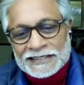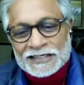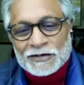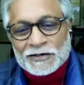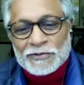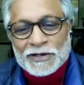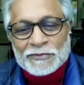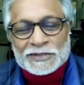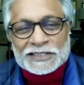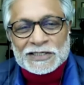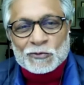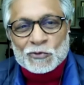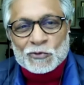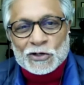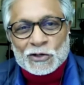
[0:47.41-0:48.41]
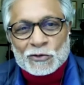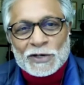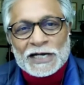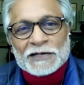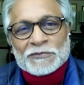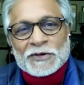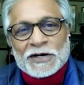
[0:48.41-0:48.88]
CWM is a
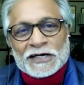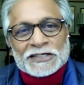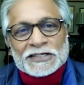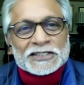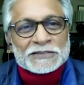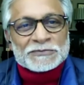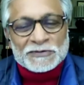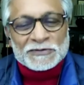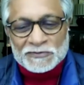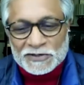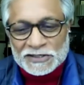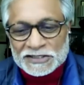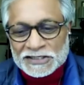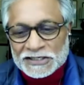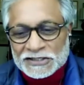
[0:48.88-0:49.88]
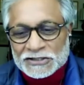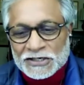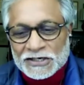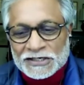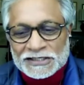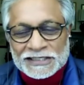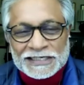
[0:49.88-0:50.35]
worldwide partnership of Christian
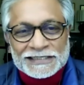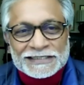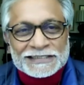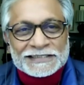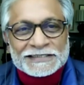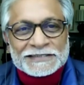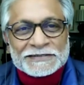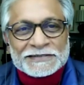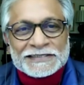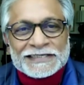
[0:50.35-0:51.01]
churches.